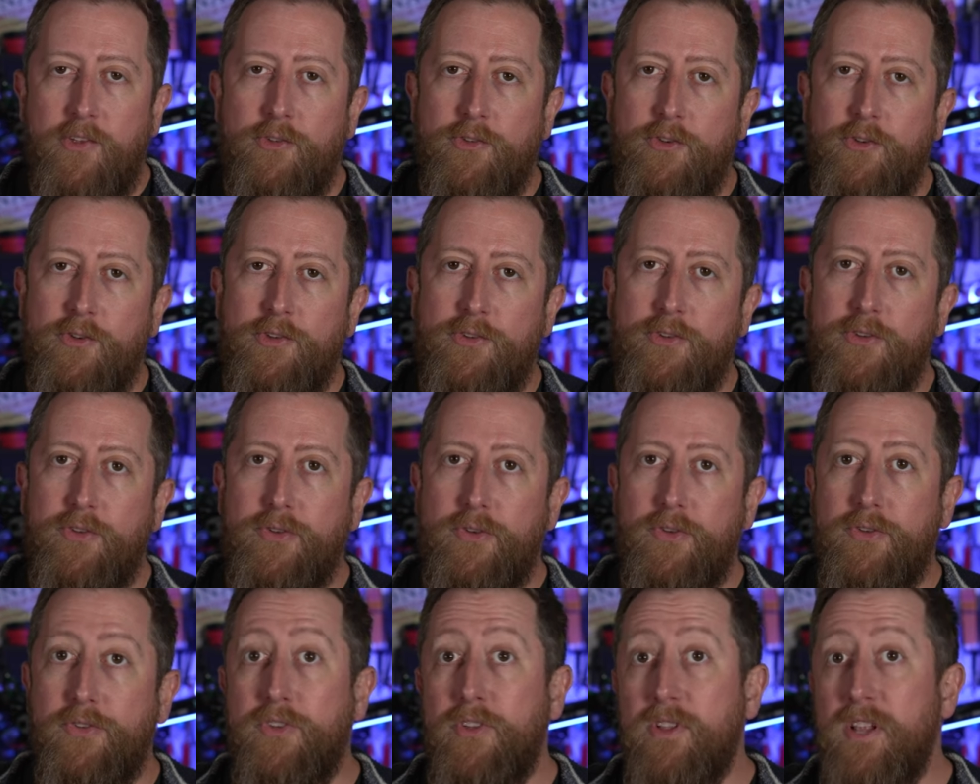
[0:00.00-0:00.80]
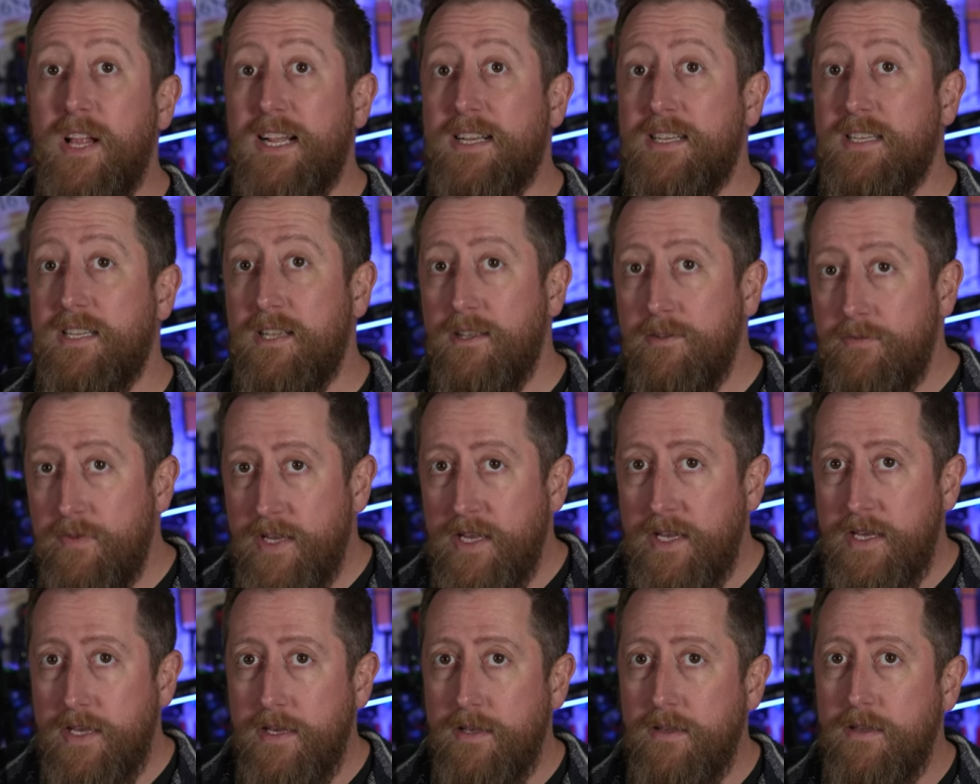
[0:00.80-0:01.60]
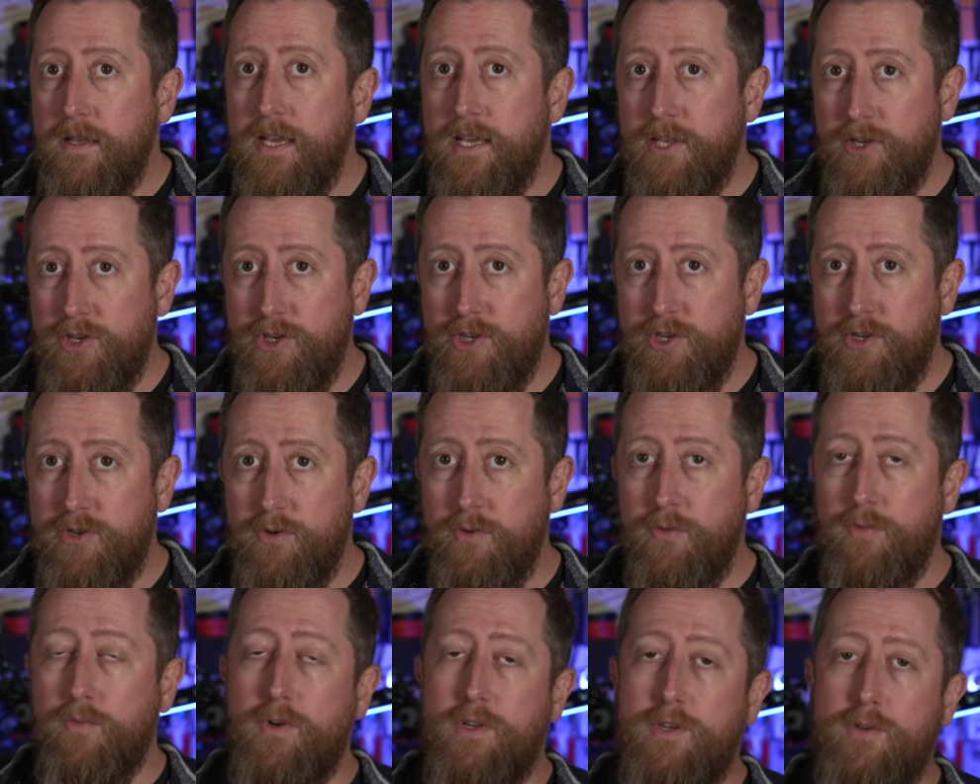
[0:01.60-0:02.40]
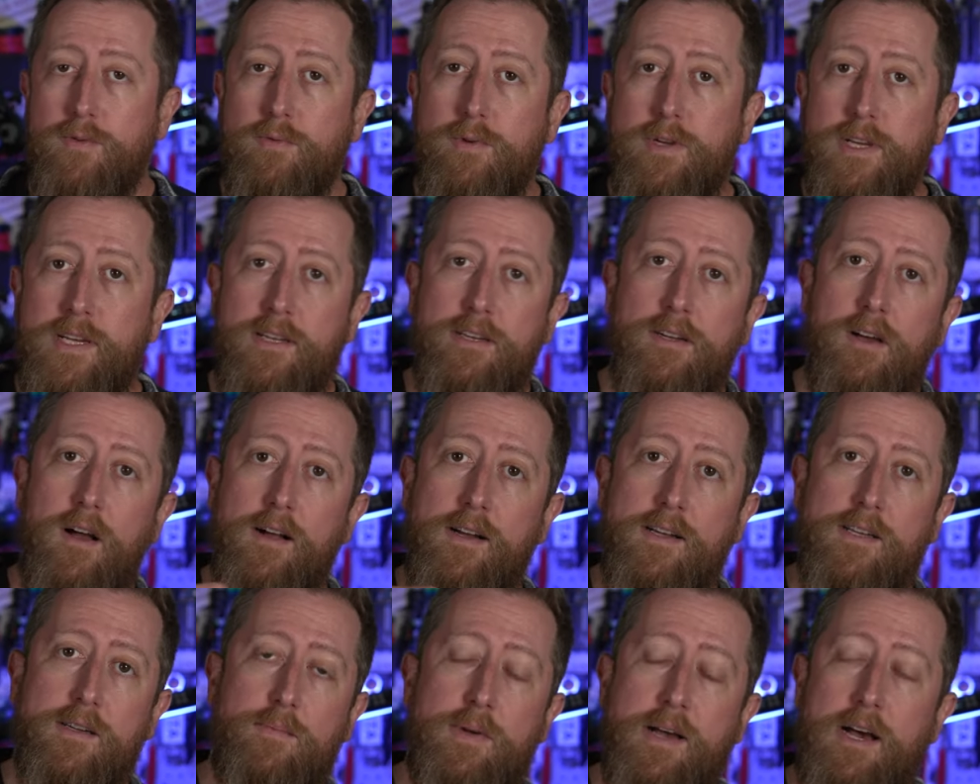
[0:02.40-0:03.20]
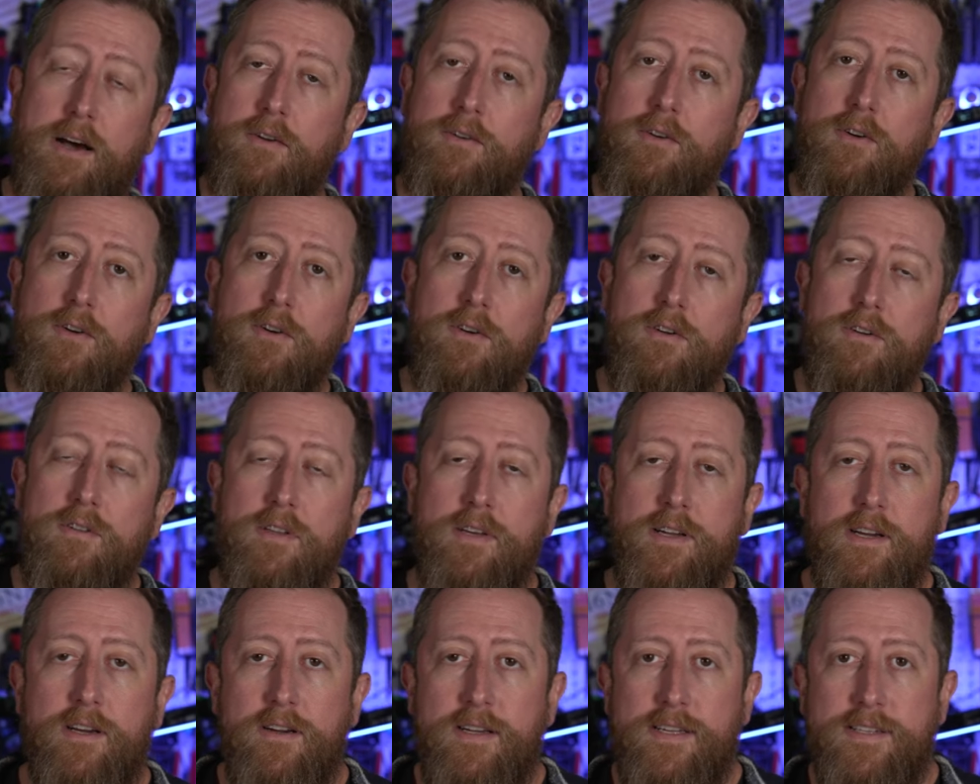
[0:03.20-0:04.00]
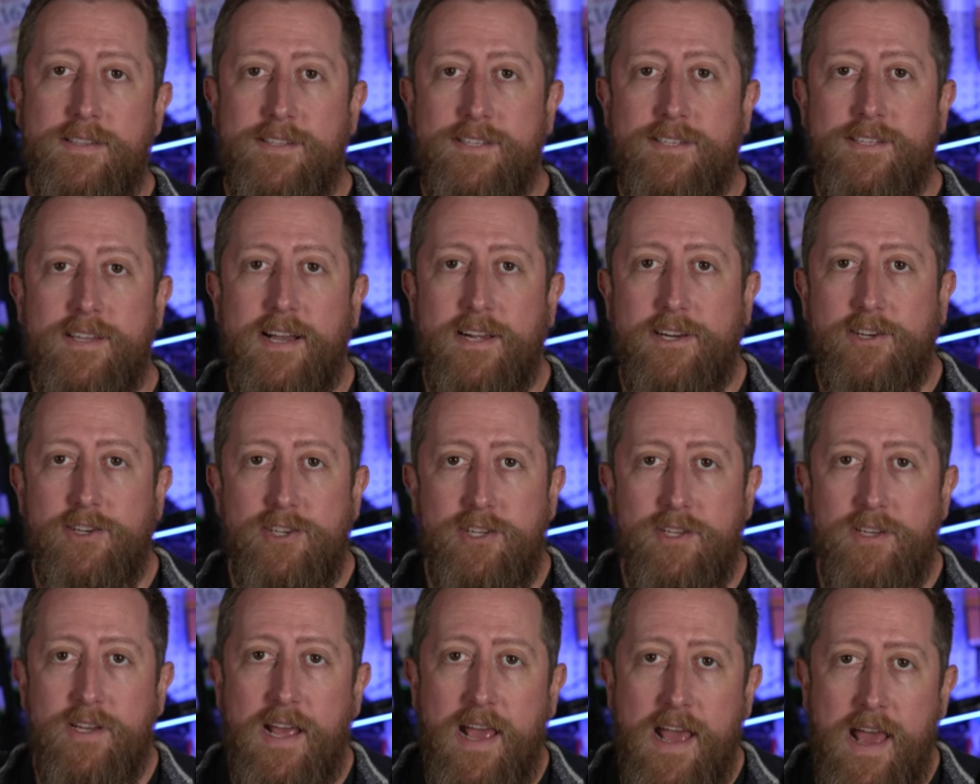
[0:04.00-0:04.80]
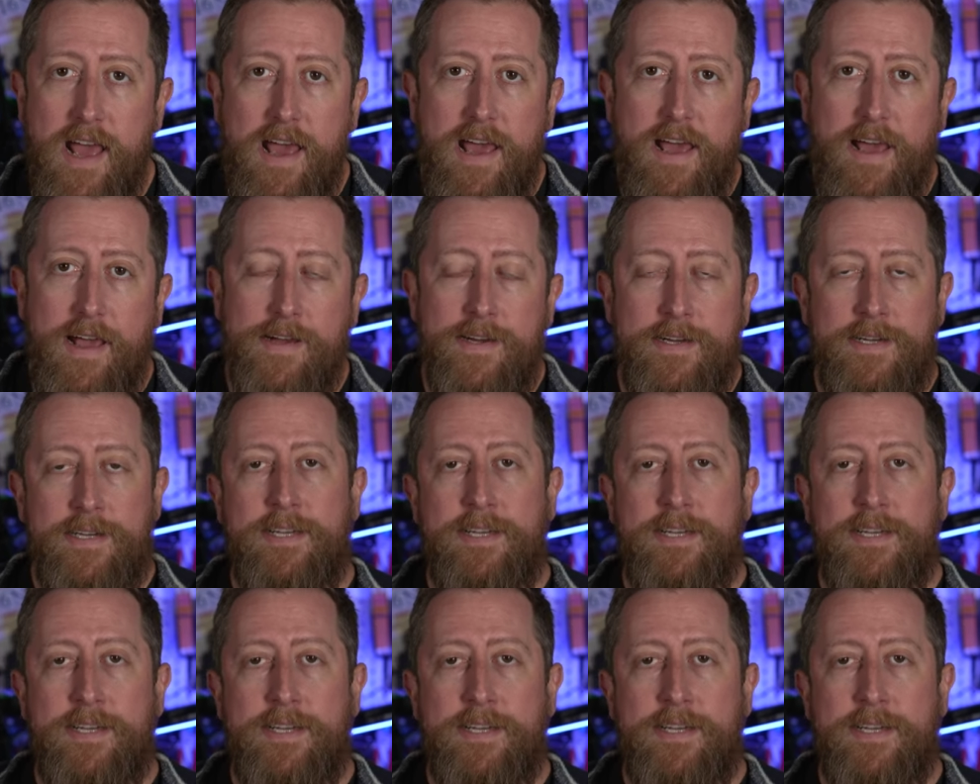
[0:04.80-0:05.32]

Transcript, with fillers: So this is a selectivity issue, which we talked about earlier in section A.